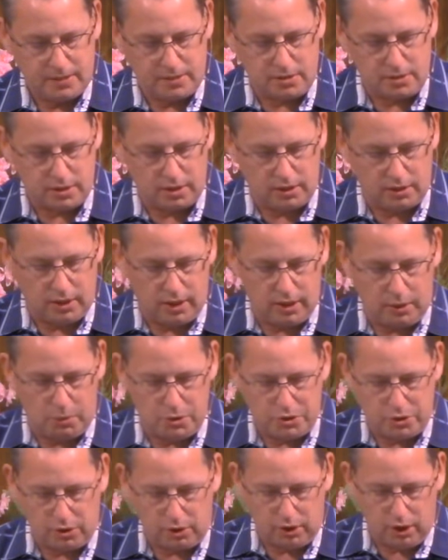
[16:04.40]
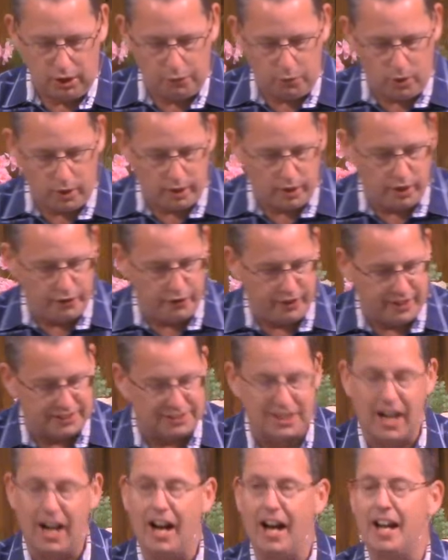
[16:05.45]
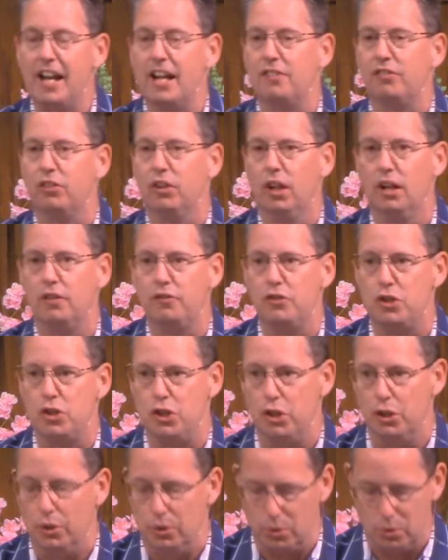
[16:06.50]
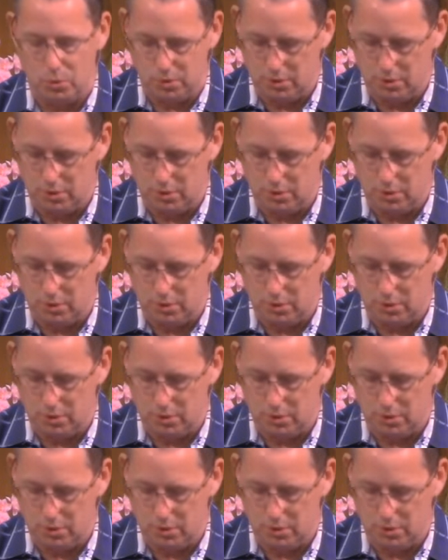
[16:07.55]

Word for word: says, I, lo- I want you to love one another as I have loved you.